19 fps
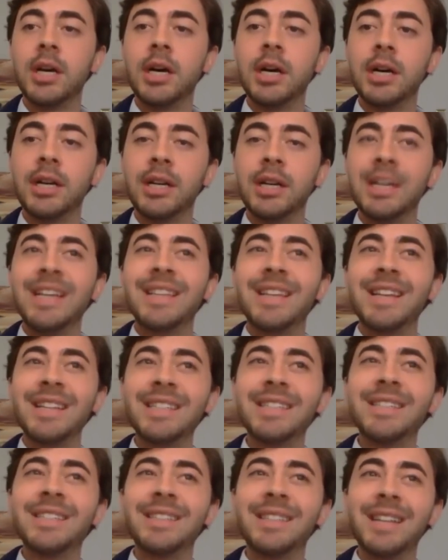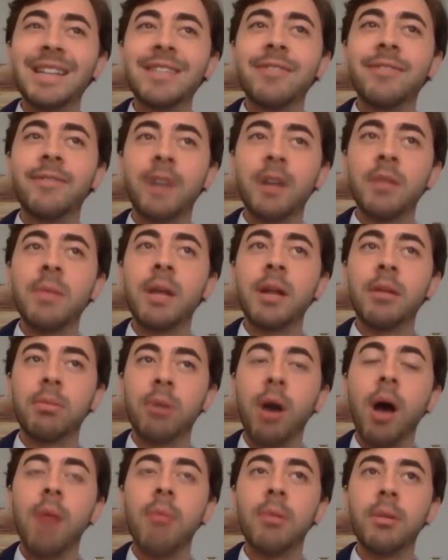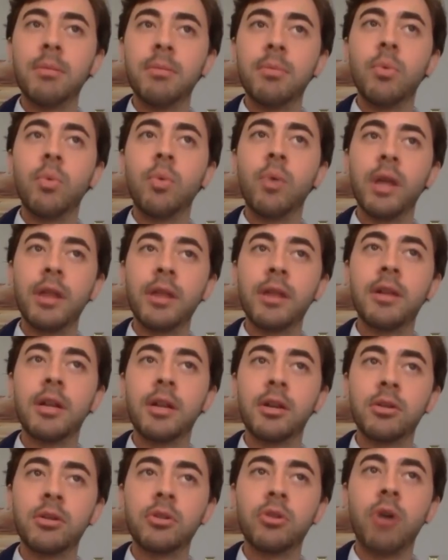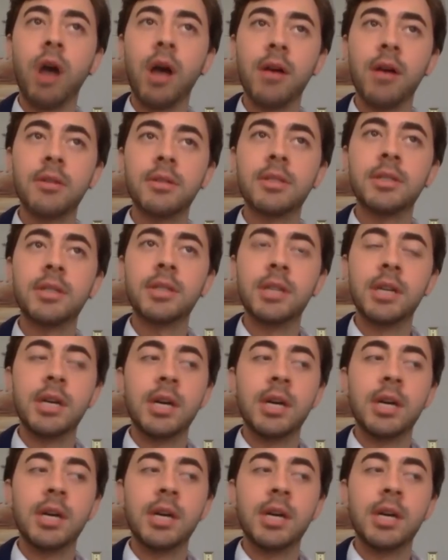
Uh, that's a, that's a fundamental problem with clinical trials.